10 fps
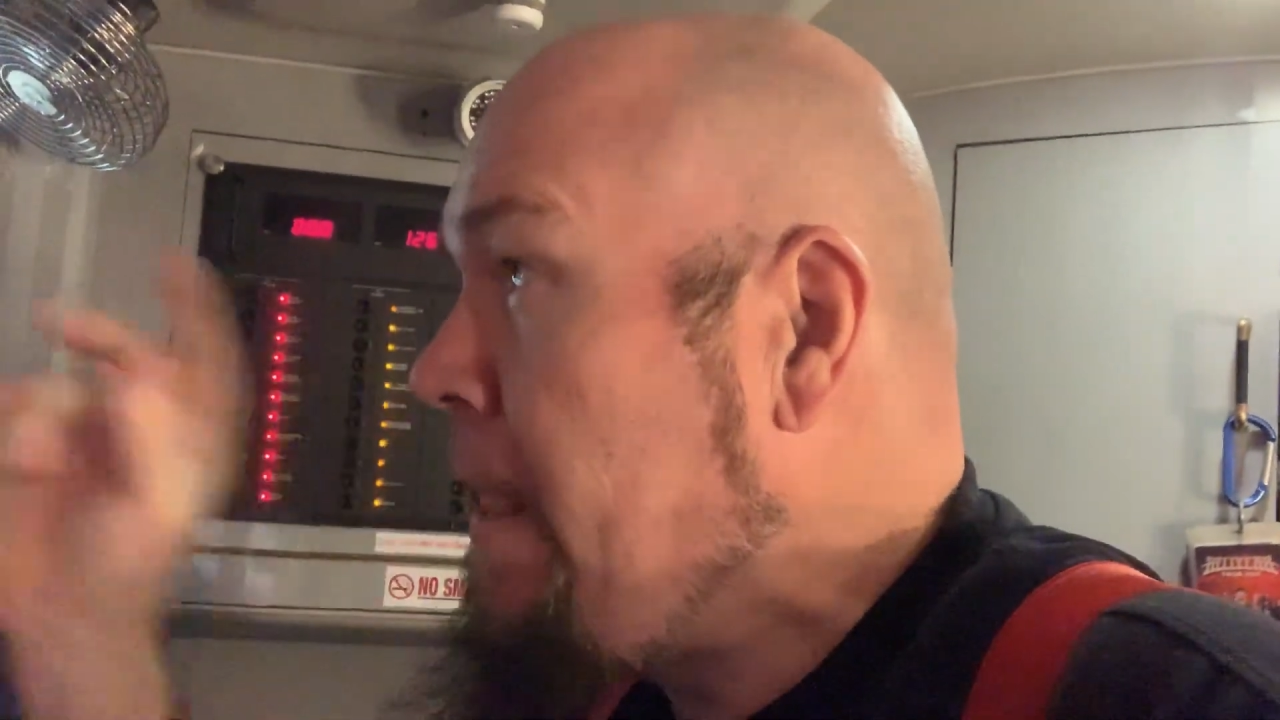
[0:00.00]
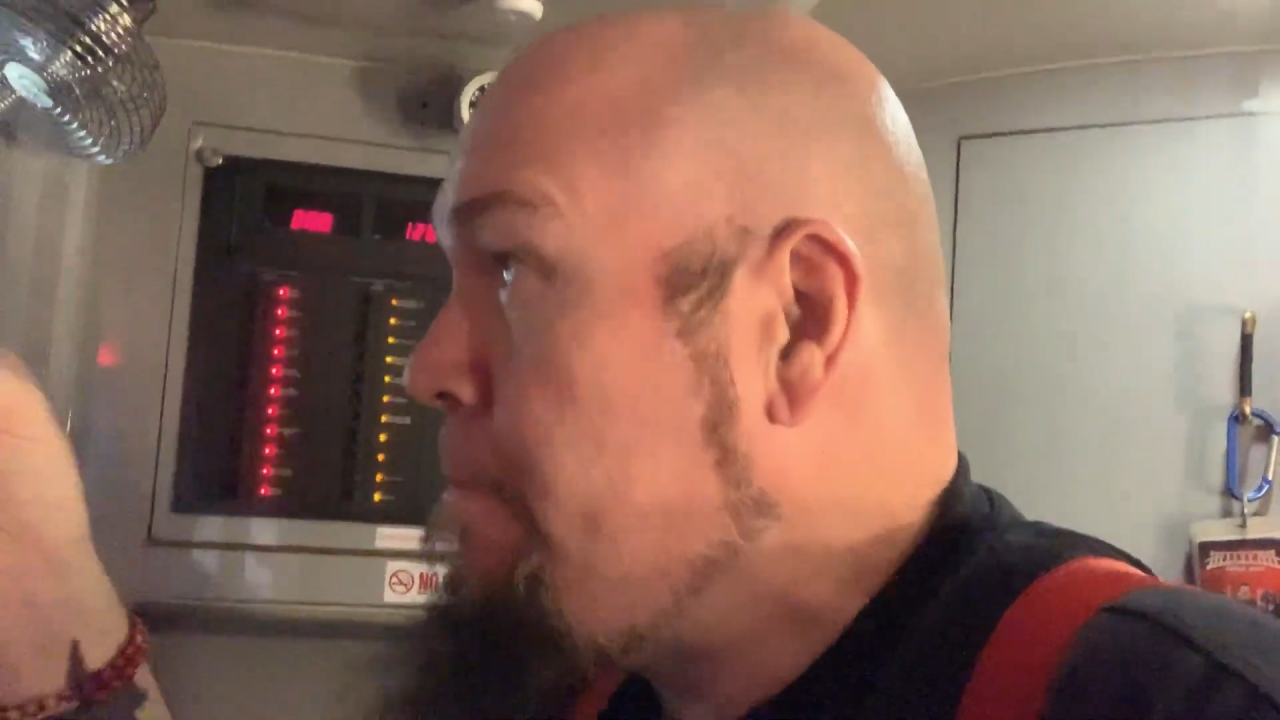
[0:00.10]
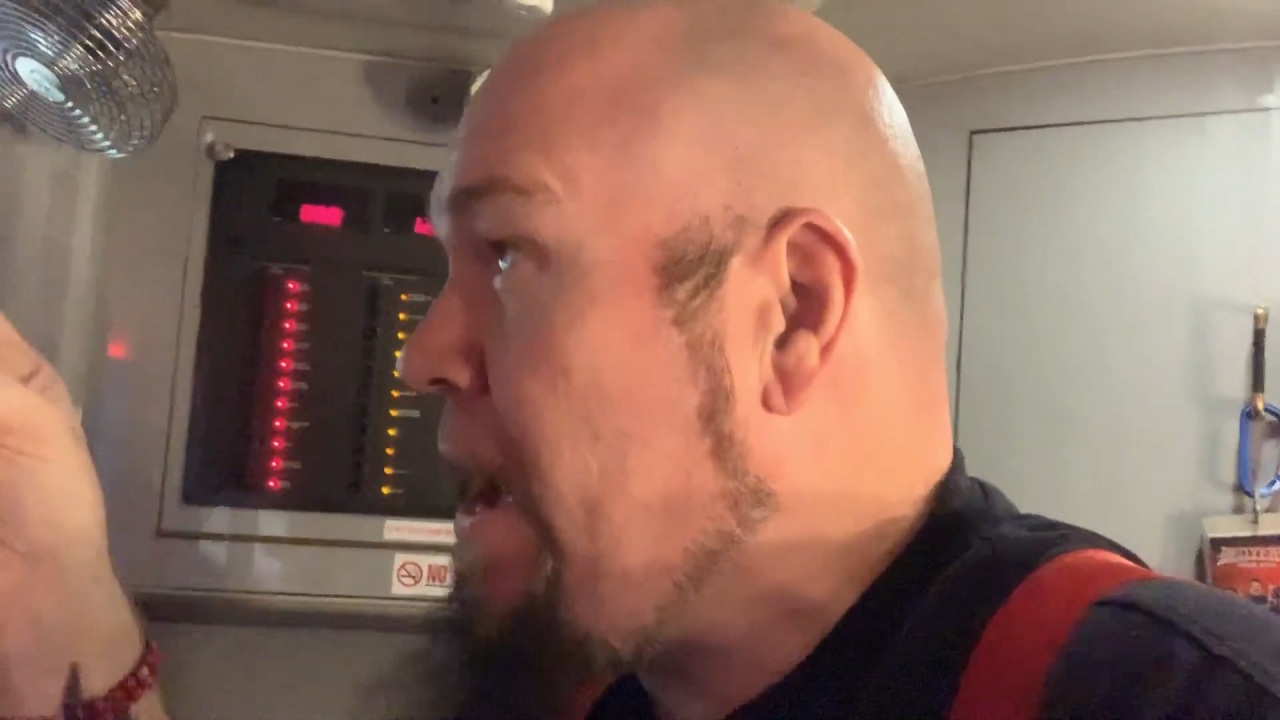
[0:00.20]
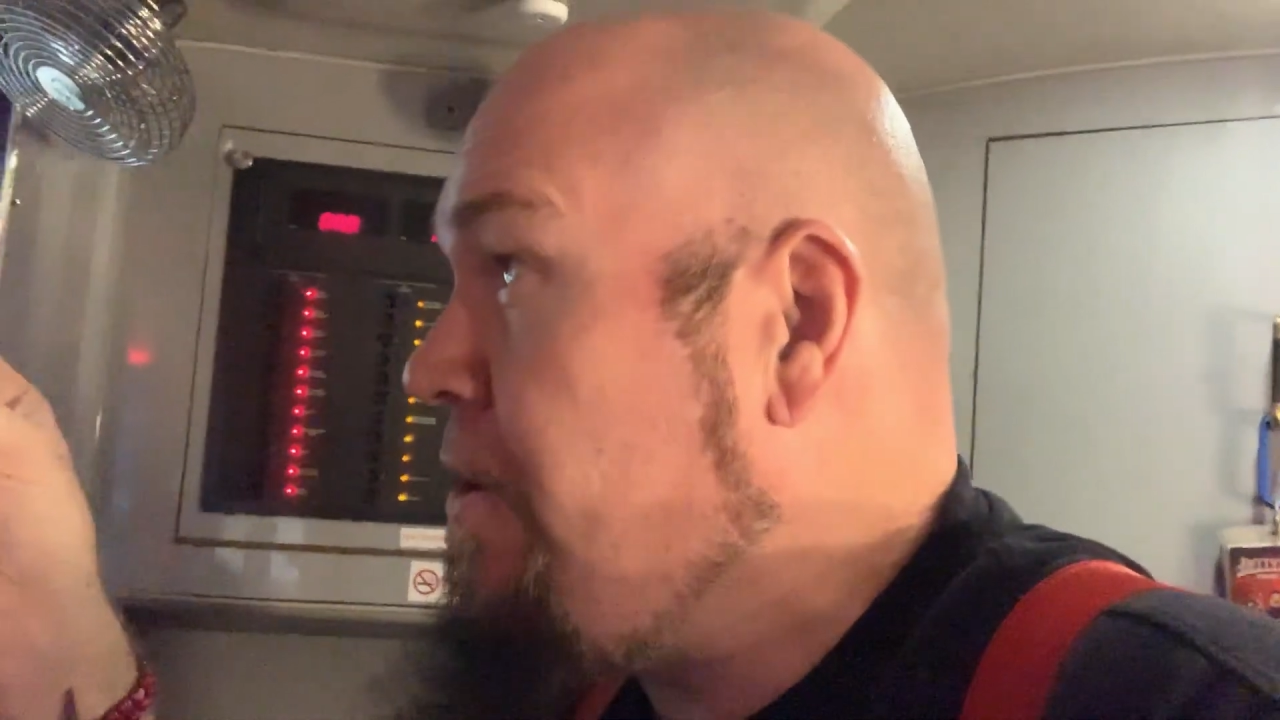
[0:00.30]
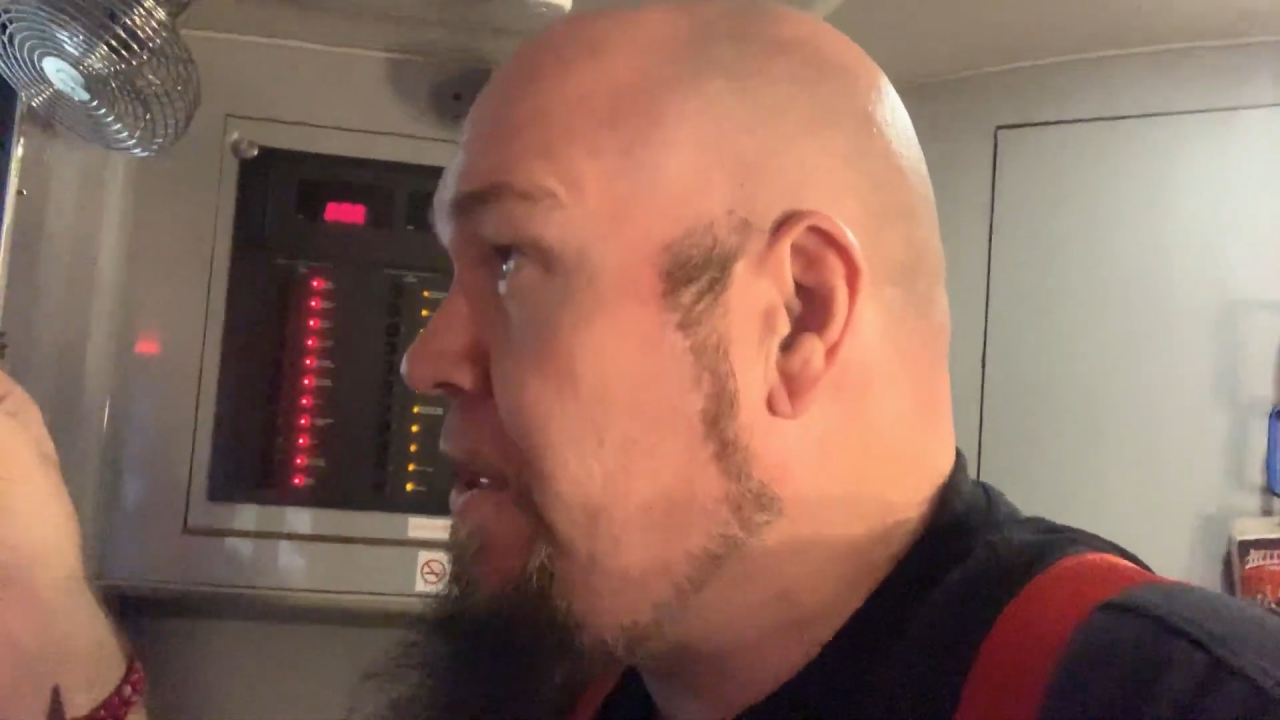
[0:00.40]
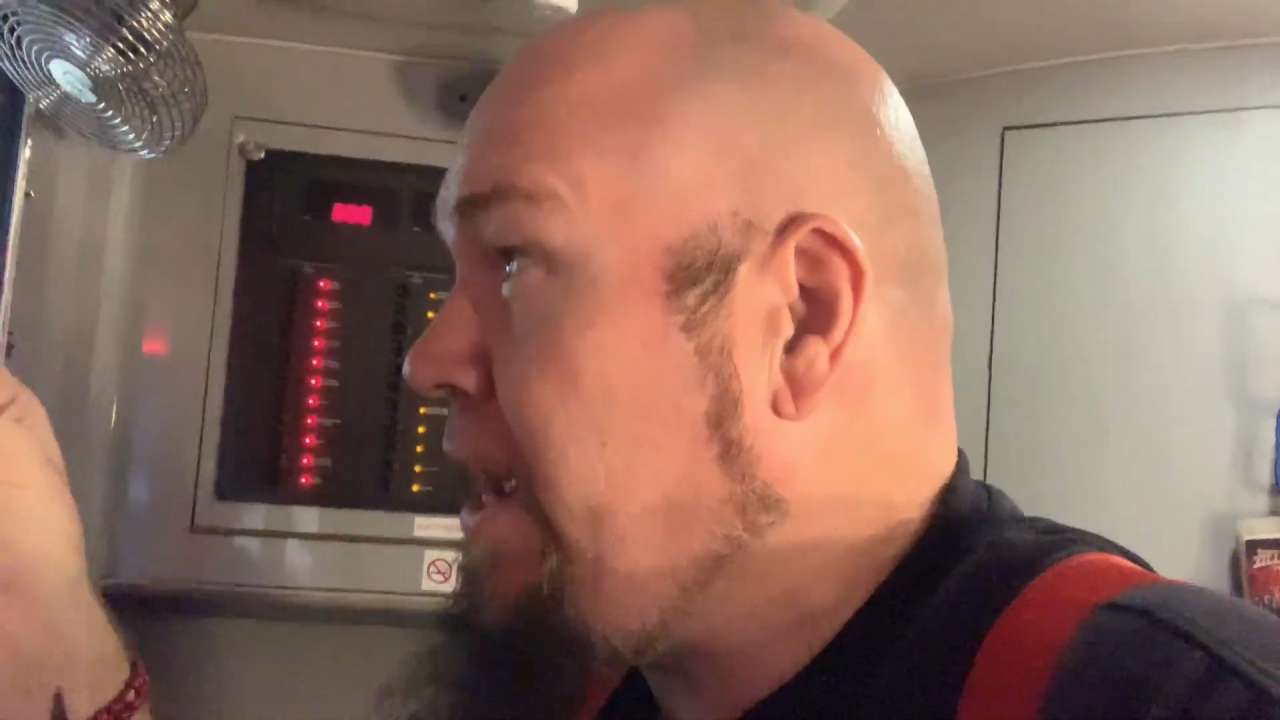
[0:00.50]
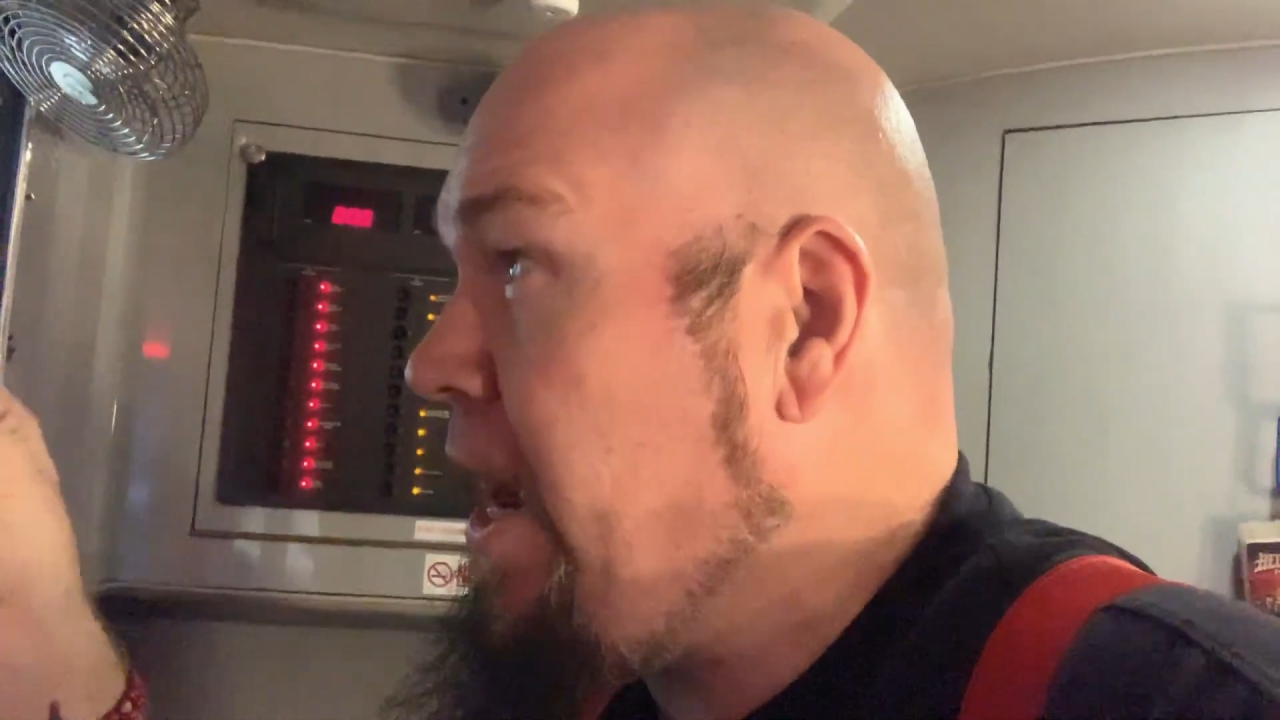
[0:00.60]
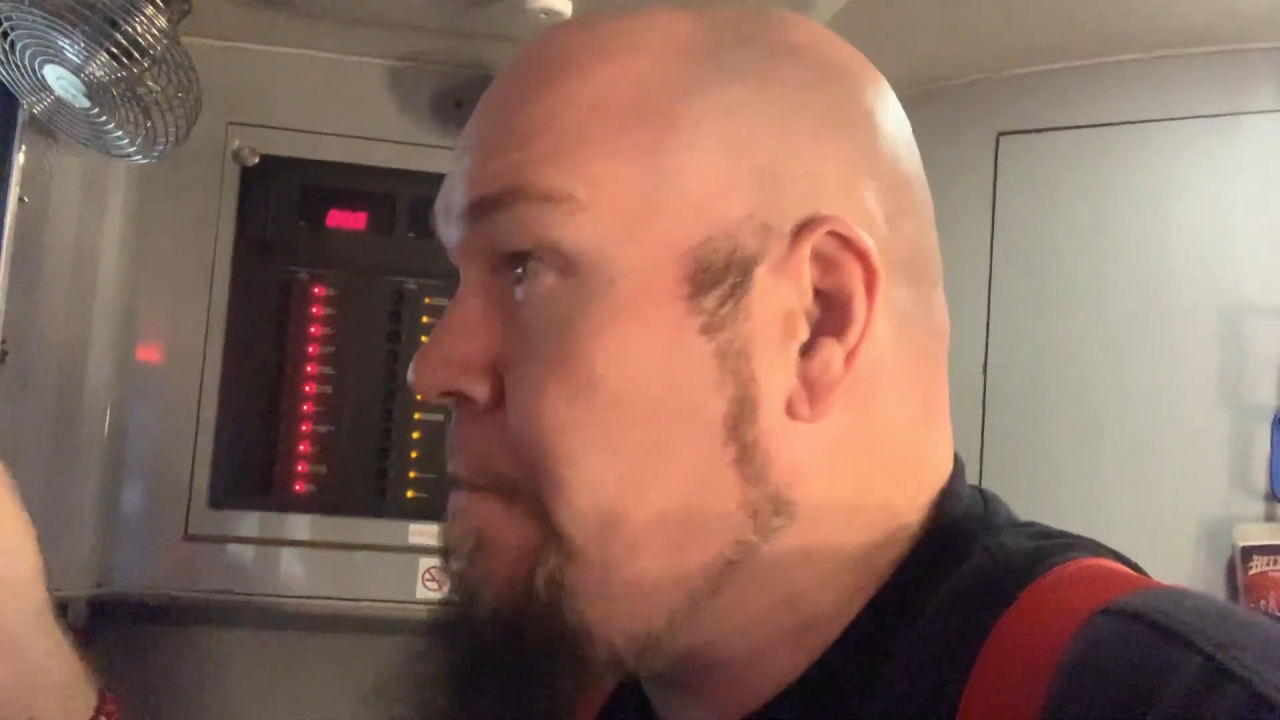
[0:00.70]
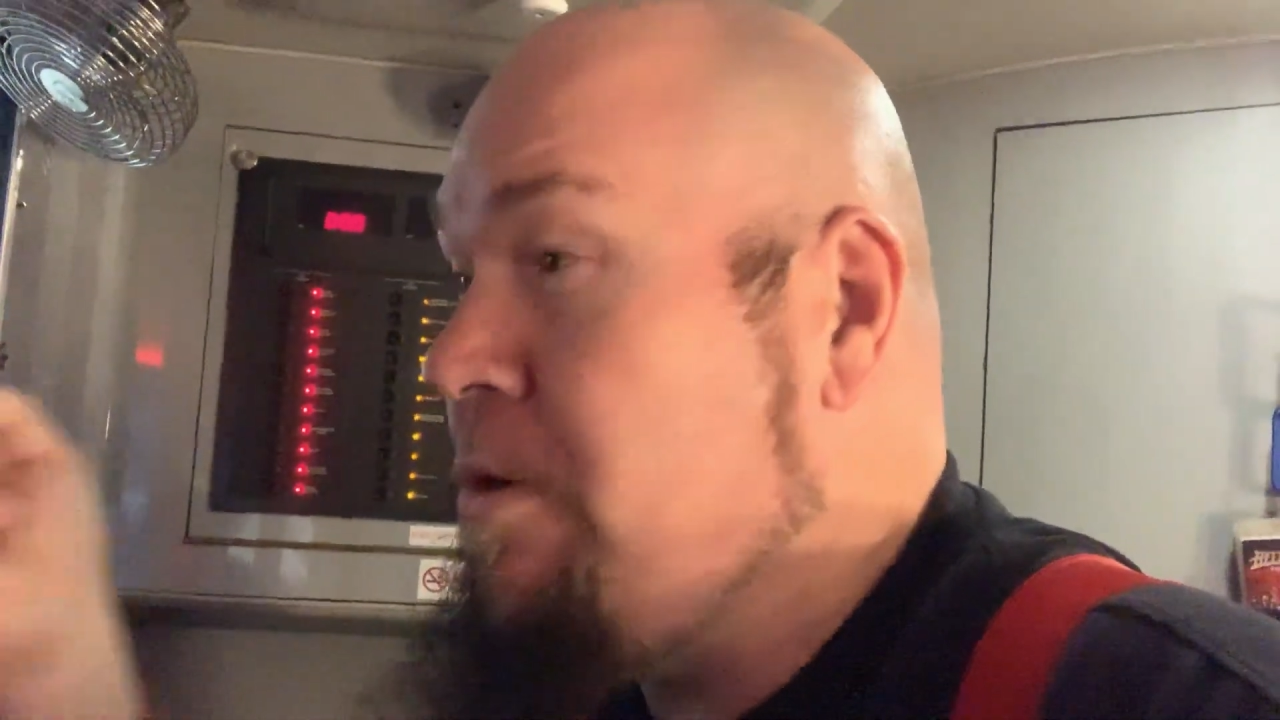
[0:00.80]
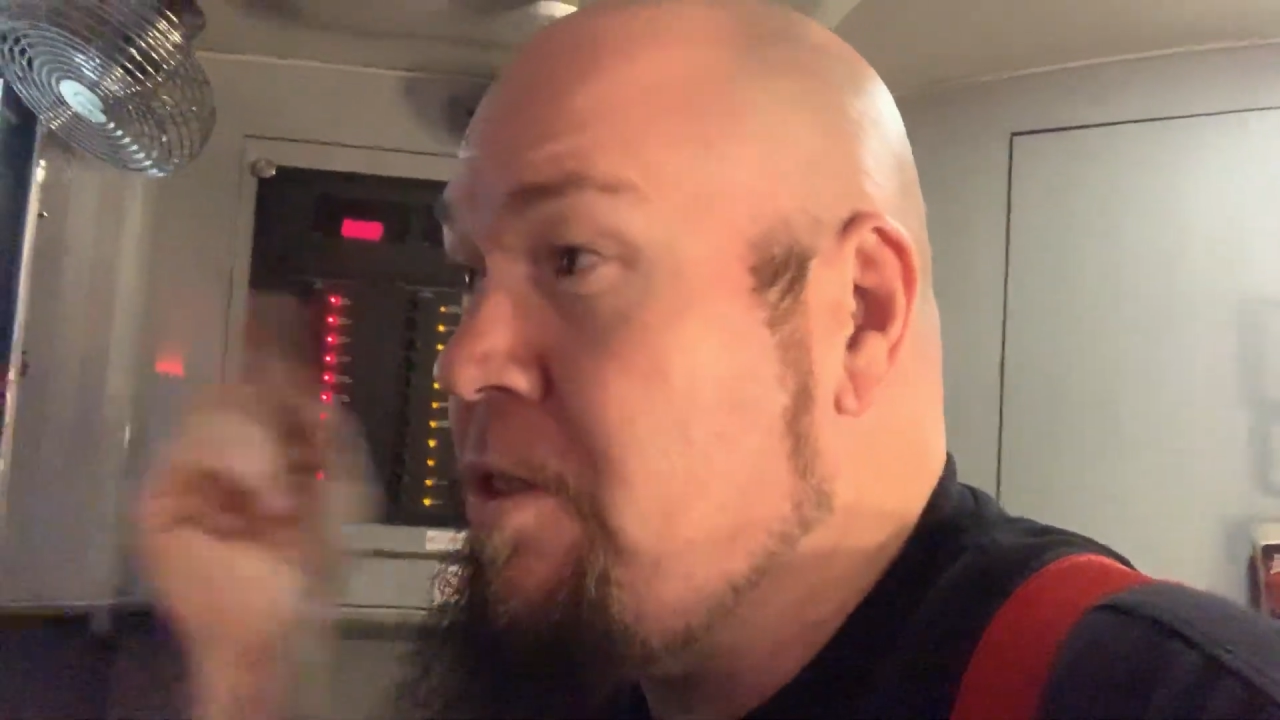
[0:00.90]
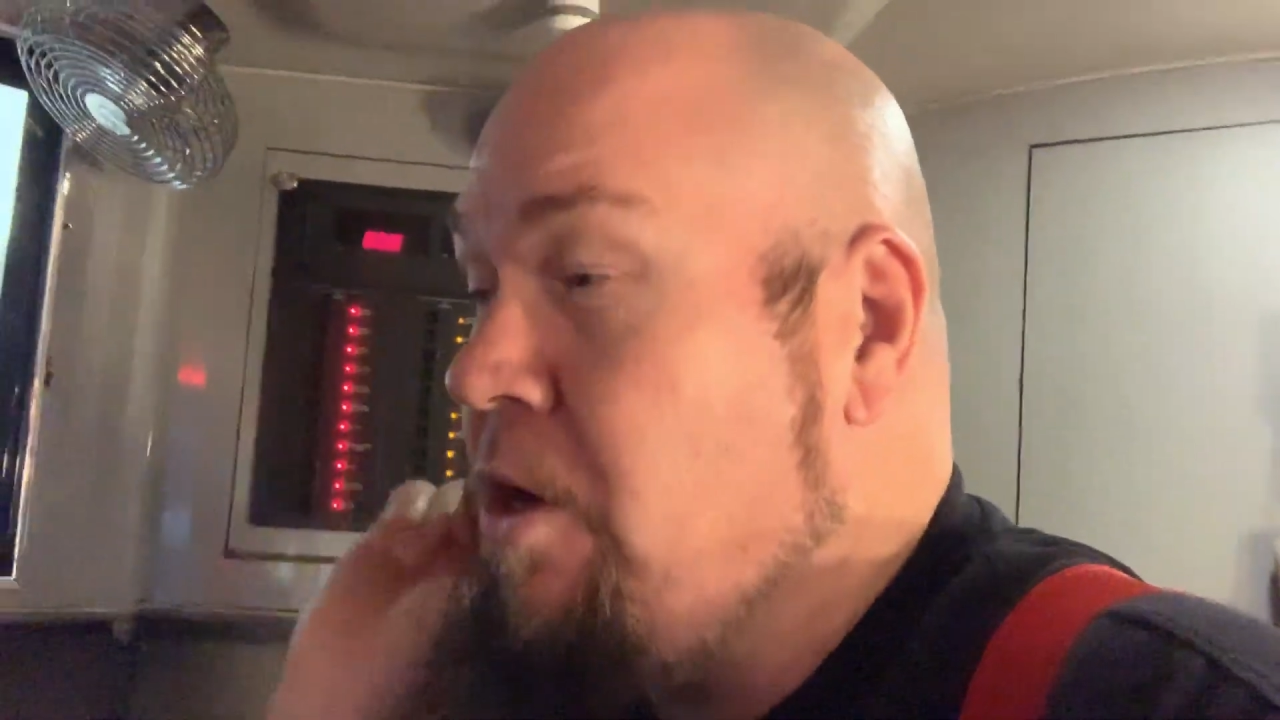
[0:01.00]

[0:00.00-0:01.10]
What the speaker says: mounted the cameras